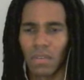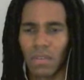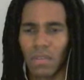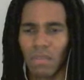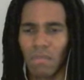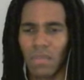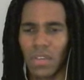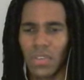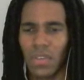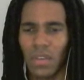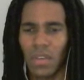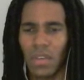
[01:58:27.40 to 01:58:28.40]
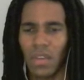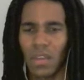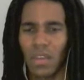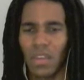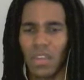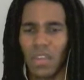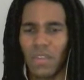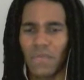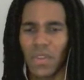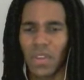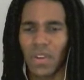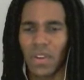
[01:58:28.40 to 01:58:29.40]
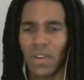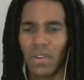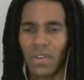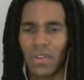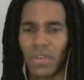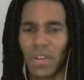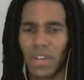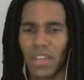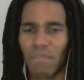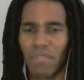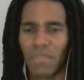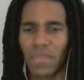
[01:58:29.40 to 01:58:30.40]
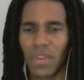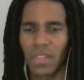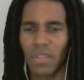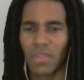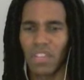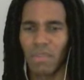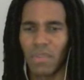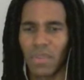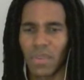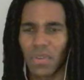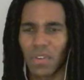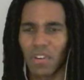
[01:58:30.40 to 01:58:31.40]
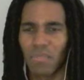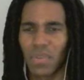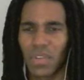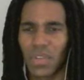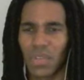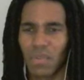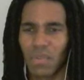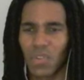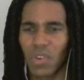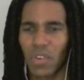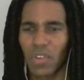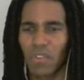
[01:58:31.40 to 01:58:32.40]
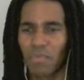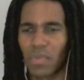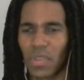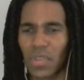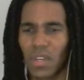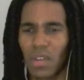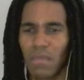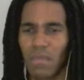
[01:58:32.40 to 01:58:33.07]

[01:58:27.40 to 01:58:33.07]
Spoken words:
I see. You figured it out. Oh, not yet, but I'm very close. Tell me who you think the culprit is. We'll try Koopa this time.